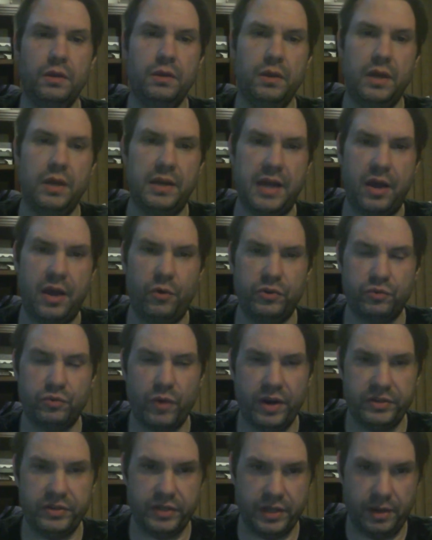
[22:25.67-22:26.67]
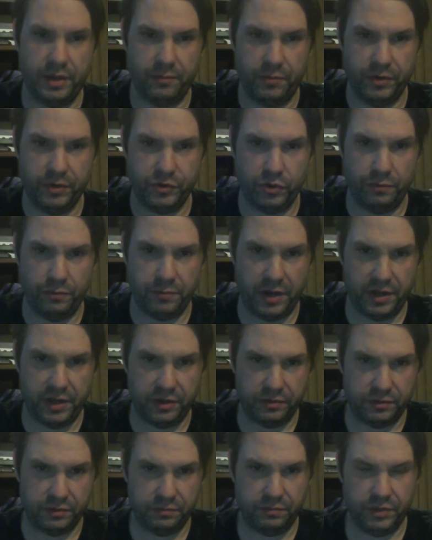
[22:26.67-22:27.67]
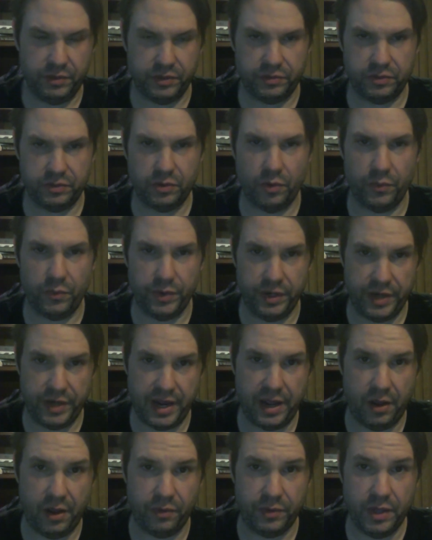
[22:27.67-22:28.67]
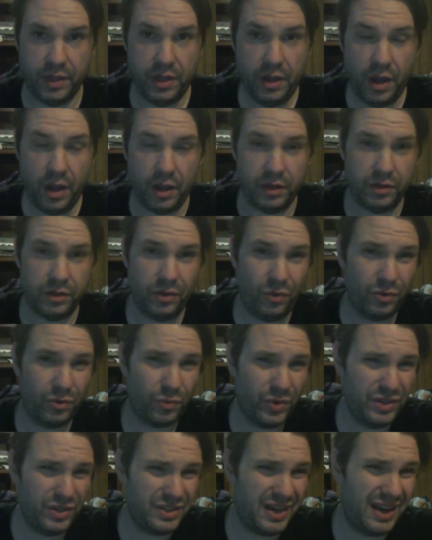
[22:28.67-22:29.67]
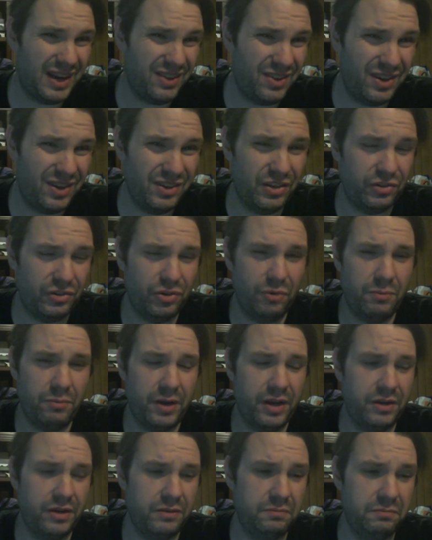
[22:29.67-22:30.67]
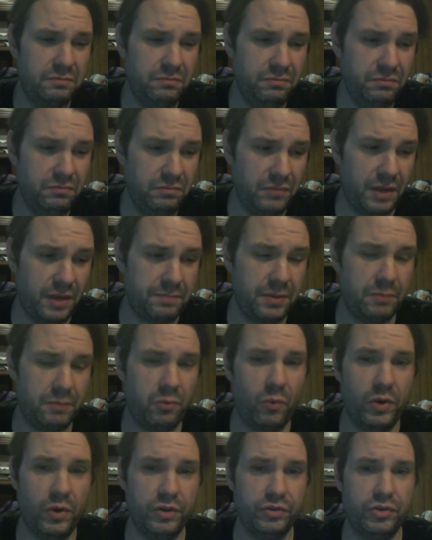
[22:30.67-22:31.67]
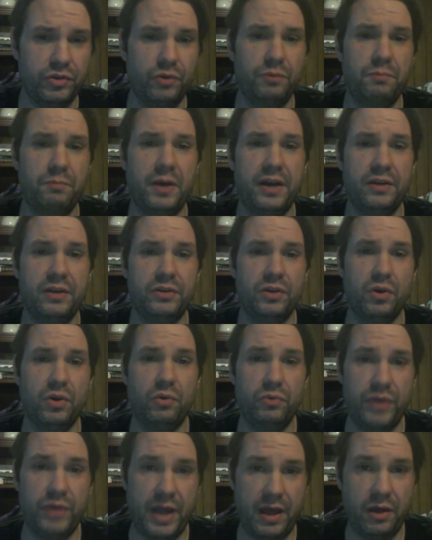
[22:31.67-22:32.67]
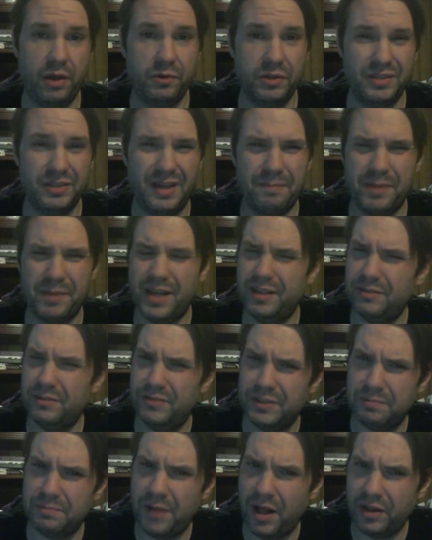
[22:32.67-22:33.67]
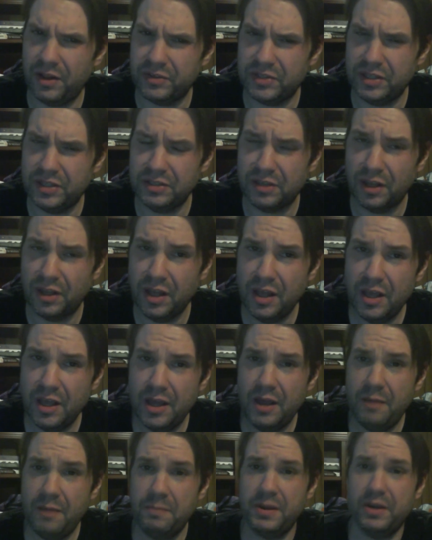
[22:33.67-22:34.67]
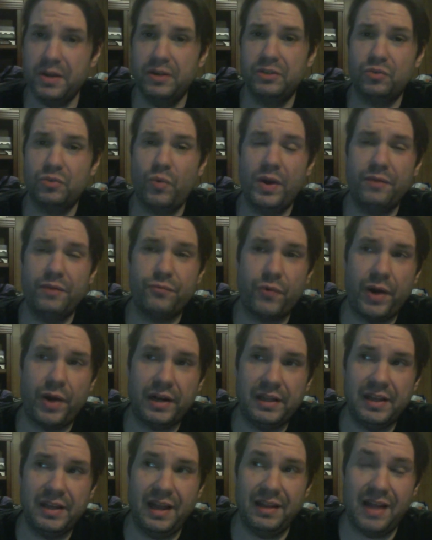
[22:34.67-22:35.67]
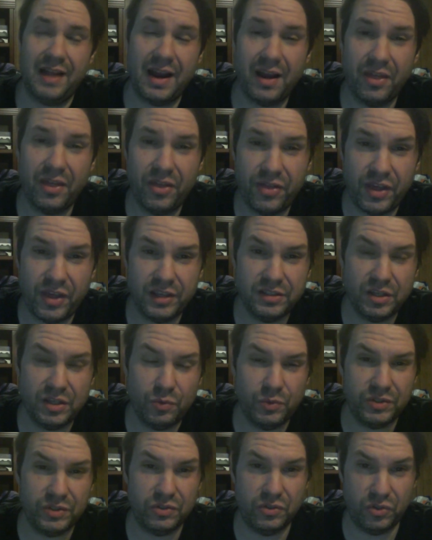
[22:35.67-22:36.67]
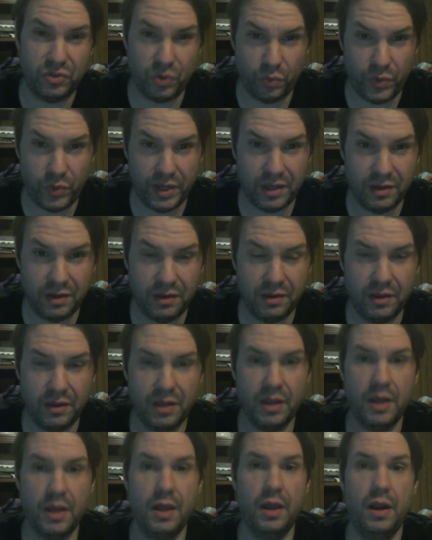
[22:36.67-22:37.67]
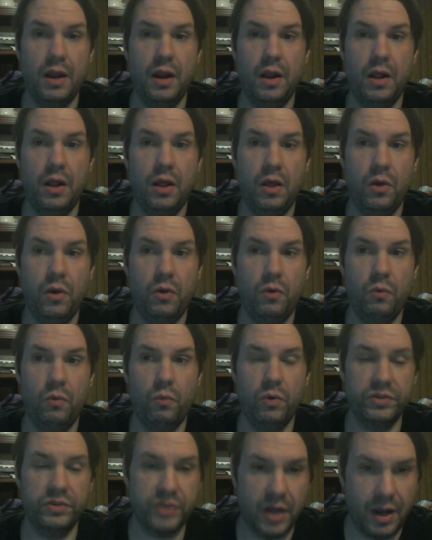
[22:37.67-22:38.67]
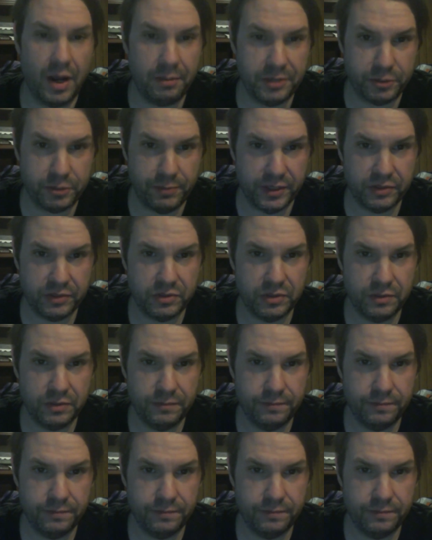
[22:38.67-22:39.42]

now is rising up when Joe Biden is going down. And the only reason I think that people want Joe Biden to go down is not because of his policies, because quite frankly, a lot of the things he was doing was accomplishments.